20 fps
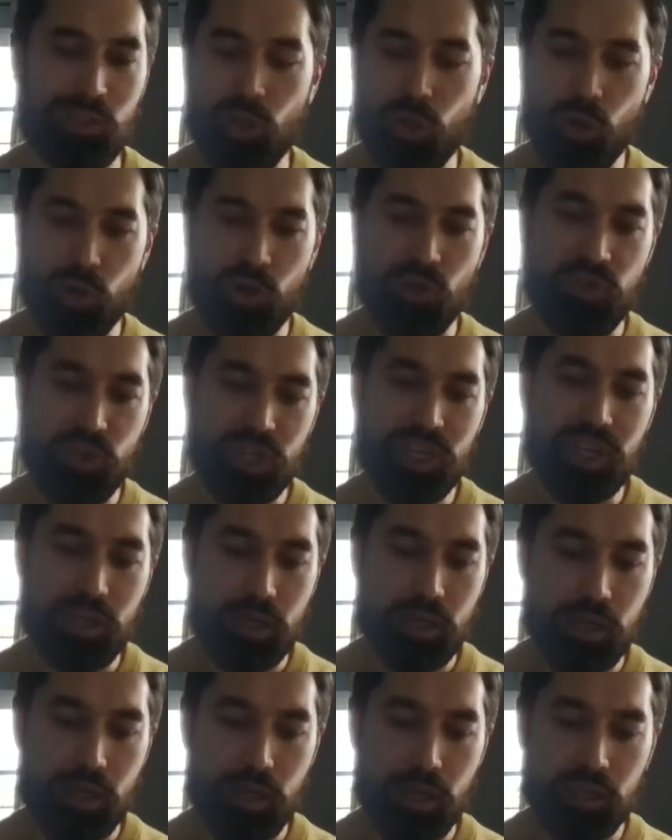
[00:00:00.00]
If you
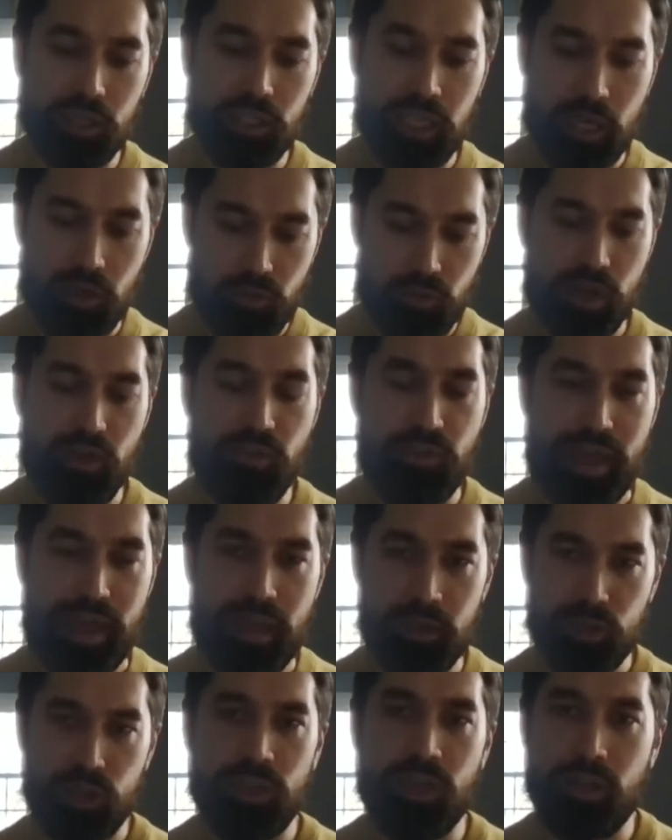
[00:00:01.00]
can get rid of
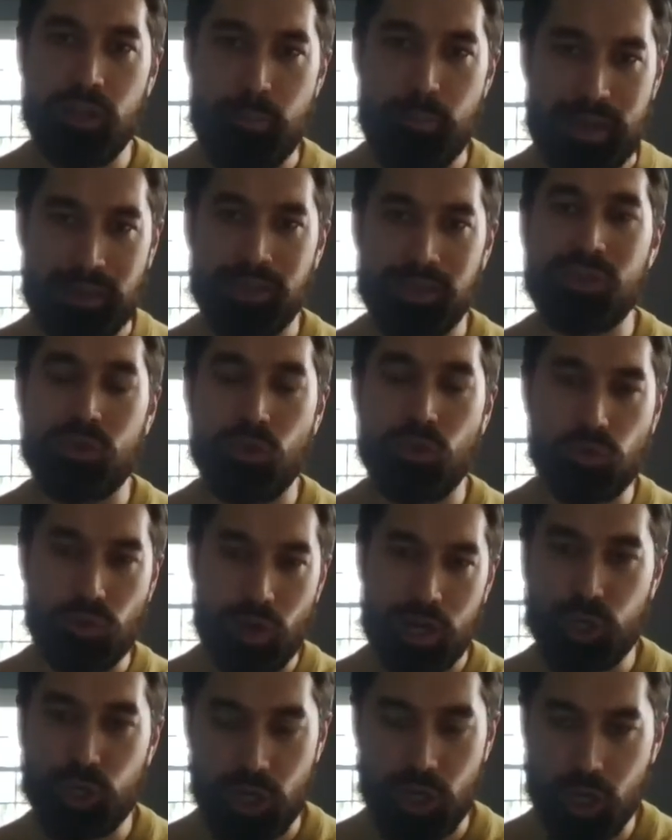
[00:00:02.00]
energy dependence to
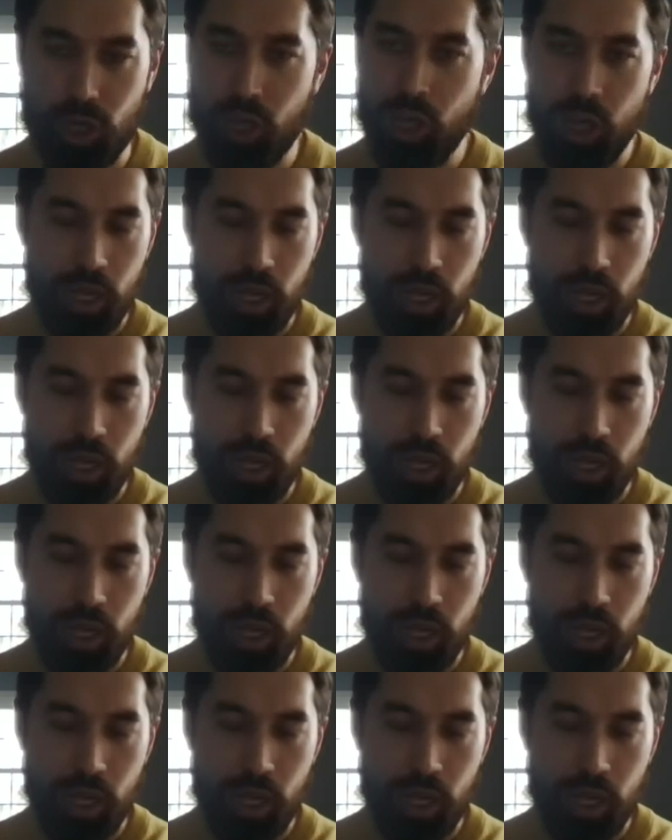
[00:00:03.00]
Russia,